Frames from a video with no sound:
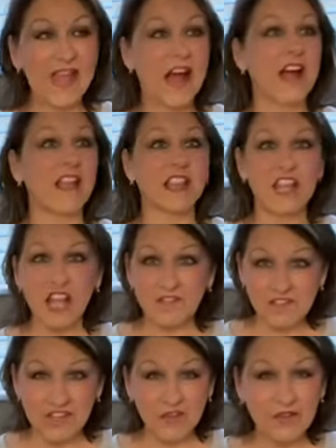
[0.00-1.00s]
I
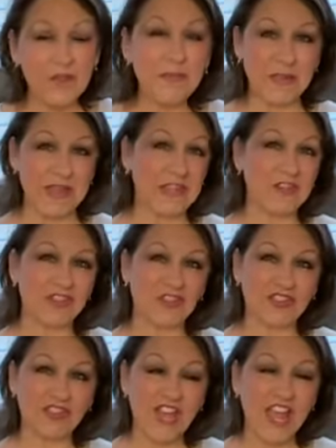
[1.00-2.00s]
love to go to the
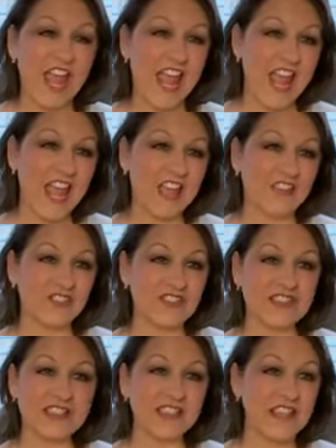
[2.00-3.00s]
beach and
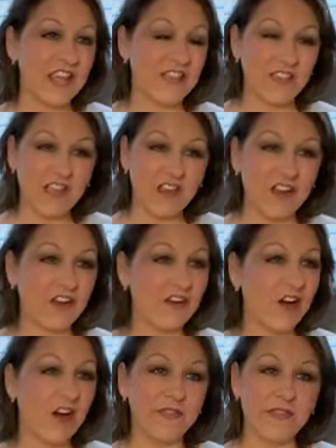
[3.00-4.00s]
just lay
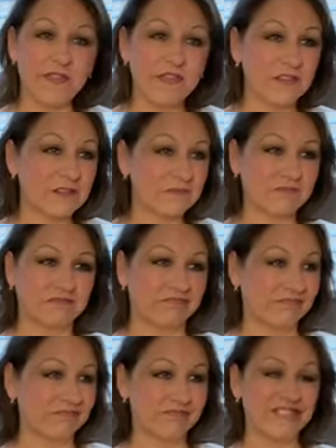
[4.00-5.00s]
there on the
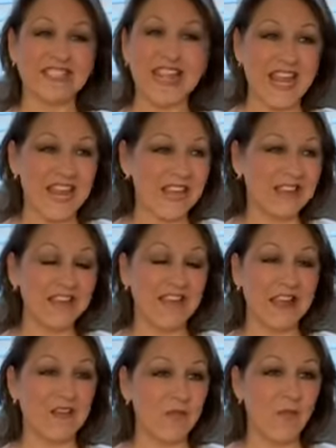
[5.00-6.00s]
sand
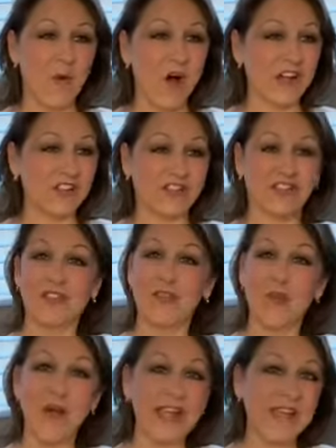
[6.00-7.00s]
and watch the
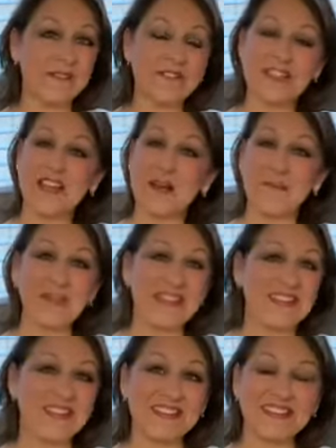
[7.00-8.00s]
waves come
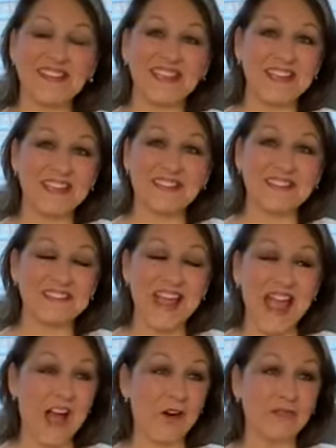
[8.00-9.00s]
in and
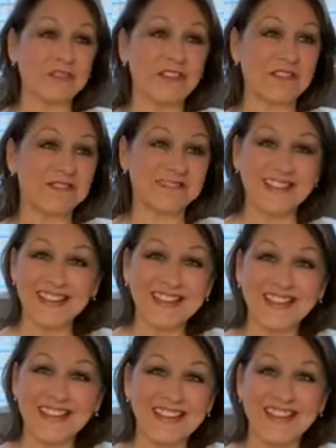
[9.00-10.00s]
out
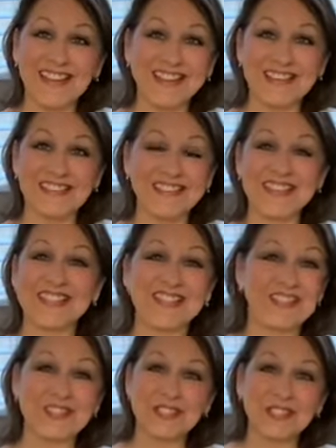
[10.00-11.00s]
and
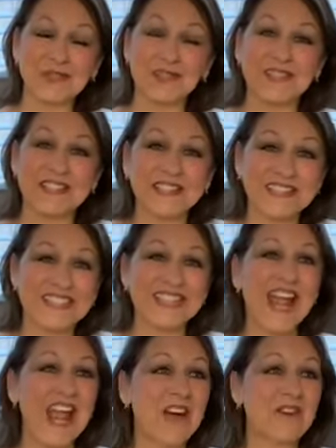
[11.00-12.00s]
listen to the
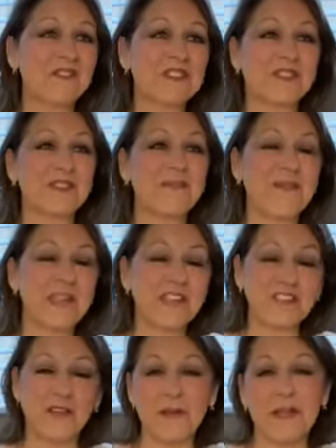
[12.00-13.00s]
sounds of the
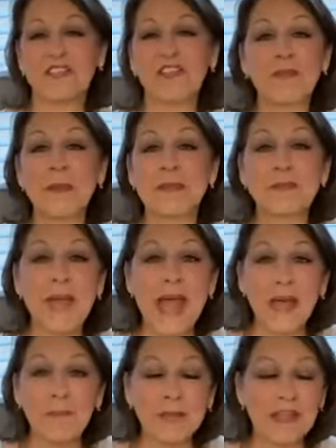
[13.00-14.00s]
beach. It just makes me
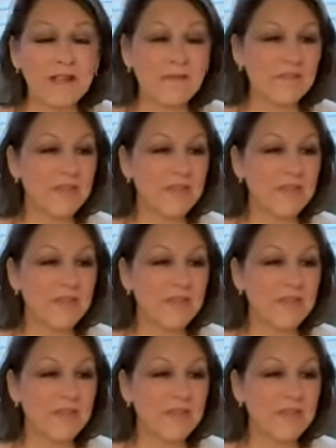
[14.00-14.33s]
happy.